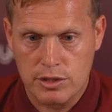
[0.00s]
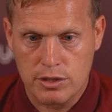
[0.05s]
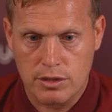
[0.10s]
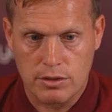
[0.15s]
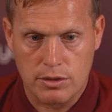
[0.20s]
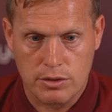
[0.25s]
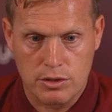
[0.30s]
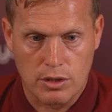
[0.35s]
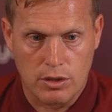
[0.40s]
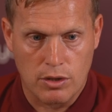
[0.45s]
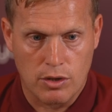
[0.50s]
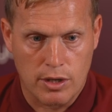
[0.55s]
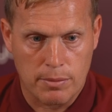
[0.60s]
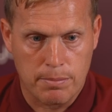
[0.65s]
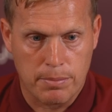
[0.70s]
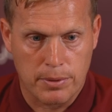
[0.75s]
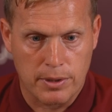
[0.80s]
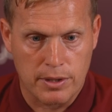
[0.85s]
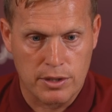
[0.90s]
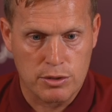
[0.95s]
so there's a lot
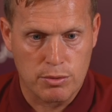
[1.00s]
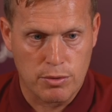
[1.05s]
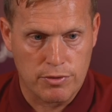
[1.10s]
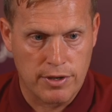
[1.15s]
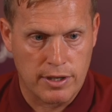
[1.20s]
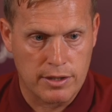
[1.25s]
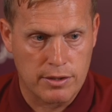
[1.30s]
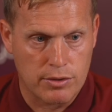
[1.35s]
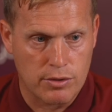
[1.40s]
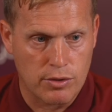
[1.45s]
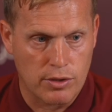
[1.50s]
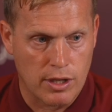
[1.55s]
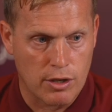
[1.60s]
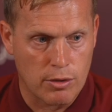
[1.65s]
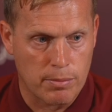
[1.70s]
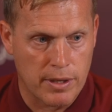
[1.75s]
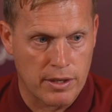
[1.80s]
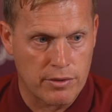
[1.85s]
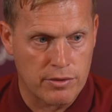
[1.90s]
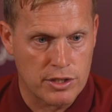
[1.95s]
of players we've had to do a
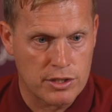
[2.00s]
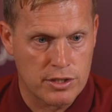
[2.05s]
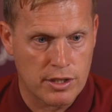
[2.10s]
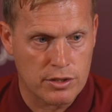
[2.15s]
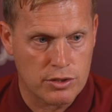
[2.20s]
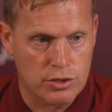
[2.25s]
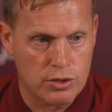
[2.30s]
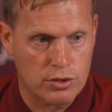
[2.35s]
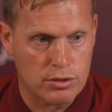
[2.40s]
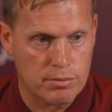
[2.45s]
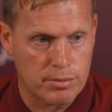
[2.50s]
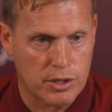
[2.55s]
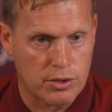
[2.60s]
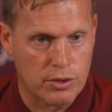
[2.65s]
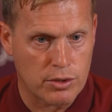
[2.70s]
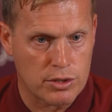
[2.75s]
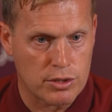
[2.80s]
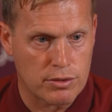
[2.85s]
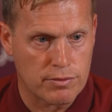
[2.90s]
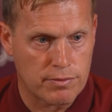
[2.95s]
little bit of research on,
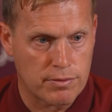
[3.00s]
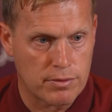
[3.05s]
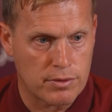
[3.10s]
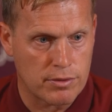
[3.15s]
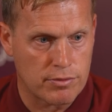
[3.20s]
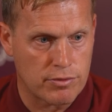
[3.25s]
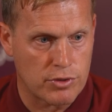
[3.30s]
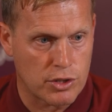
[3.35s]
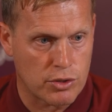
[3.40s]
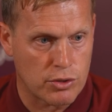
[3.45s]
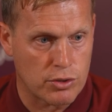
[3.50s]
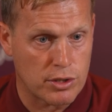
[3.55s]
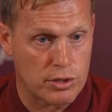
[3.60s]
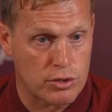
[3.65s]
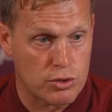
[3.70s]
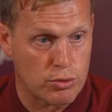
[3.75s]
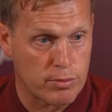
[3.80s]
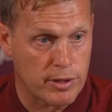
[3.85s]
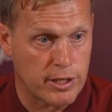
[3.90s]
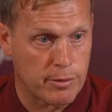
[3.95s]
because they've
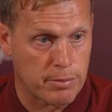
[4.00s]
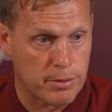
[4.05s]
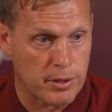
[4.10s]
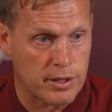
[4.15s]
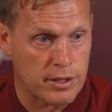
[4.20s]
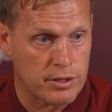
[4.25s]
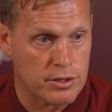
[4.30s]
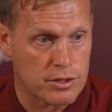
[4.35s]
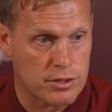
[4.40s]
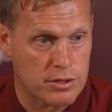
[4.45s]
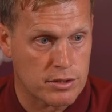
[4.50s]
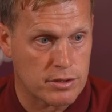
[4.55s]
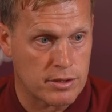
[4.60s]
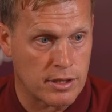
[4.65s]
recruited so many players.